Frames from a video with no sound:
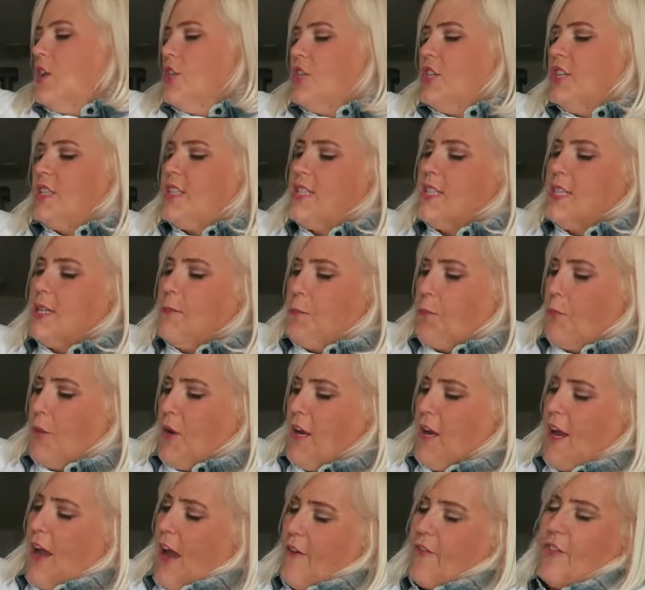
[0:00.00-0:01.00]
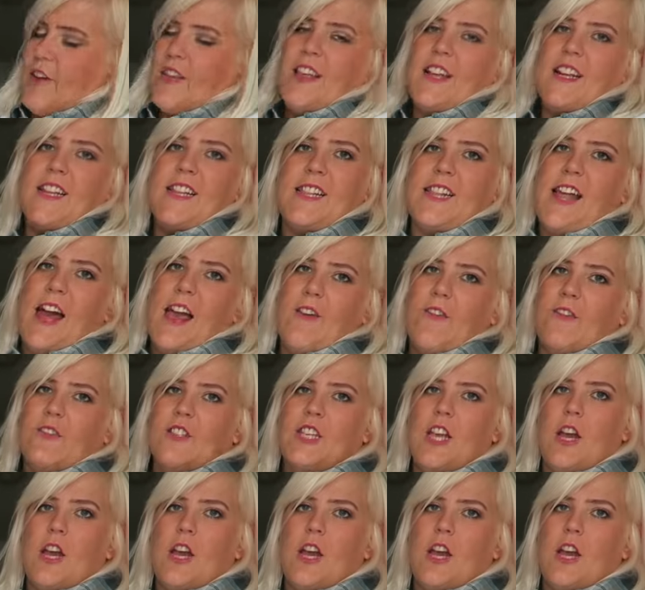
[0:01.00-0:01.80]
just bring everything to life.